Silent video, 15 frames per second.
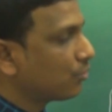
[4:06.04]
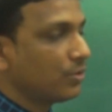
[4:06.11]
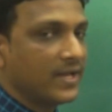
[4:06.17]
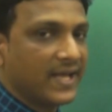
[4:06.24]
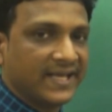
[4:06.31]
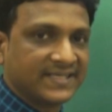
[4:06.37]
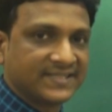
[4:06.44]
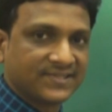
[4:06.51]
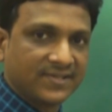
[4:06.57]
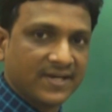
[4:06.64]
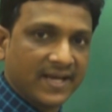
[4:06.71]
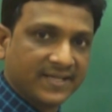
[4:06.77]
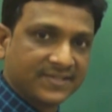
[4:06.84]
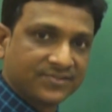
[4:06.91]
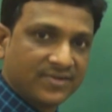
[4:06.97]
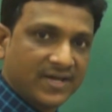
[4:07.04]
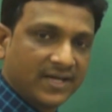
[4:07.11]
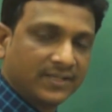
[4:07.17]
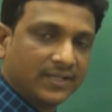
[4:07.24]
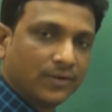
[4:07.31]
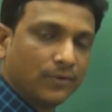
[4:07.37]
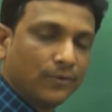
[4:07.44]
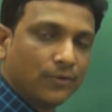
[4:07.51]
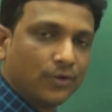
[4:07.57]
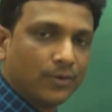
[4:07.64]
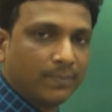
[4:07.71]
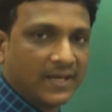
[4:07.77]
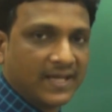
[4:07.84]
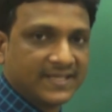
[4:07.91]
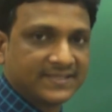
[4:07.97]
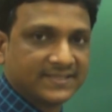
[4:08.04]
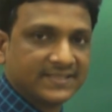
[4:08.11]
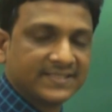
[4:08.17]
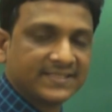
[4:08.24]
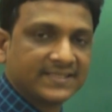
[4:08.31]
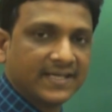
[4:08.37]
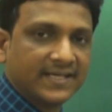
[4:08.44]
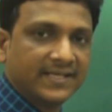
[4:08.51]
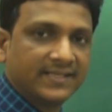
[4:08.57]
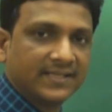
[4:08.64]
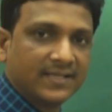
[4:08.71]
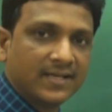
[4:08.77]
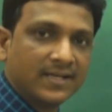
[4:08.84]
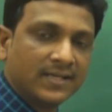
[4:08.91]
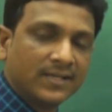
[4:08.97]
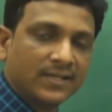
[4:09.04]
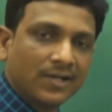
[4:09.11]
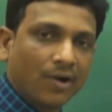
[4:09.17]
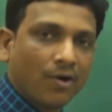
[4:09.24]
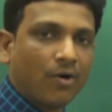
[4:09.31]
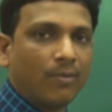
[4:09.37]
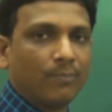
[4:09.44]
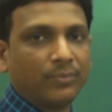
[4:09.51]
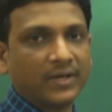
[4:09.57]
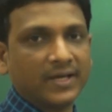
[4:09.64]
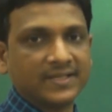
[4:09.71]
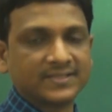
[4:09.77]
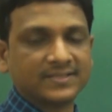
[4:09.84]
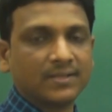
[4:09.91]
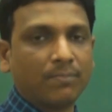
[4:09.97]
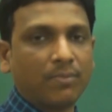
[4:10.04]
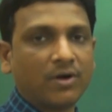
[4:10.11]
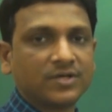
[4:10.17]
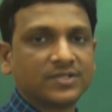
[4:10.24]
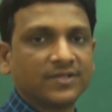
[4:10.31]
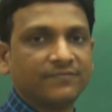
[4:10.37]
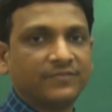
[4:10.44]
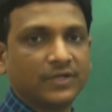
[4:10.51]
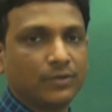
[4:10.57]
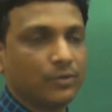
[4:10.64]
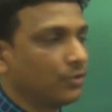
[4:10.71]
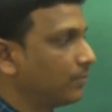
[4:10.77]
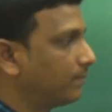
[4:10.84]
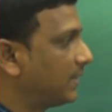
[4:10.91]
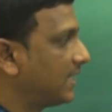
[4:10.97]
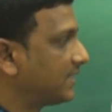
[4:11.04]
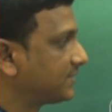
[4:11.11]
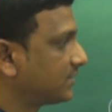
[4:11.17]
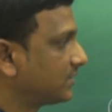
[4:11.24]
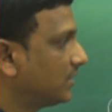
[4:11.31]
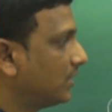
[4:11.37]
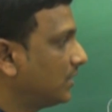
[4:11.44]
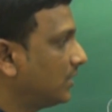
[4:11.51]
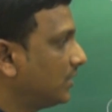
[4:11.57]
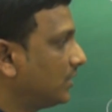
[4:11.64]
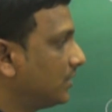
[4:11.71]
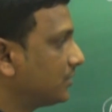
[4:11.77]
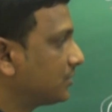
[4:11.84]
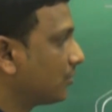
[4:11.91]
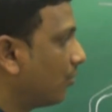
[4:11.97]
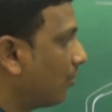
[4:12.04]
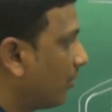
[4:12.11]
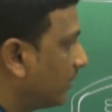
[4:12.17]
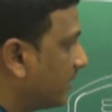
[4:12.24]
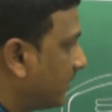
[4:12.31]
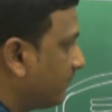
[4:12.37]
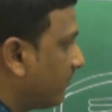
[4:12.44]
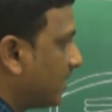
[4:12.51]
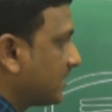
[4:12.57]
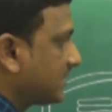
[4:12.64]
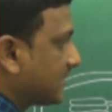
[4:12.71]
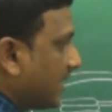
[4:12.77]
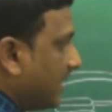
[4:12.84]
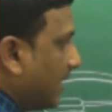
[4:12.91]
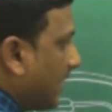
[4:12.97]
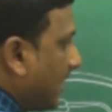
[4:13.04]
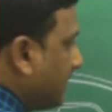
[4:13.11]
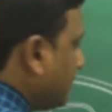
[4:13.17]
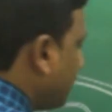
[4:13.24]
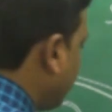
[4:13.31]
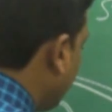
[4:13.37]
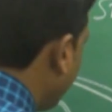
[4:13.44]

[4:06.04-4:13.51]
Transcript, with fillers: could extra extract the chloroplast and study the components, the parts of the chloroplast. So that was in nineteen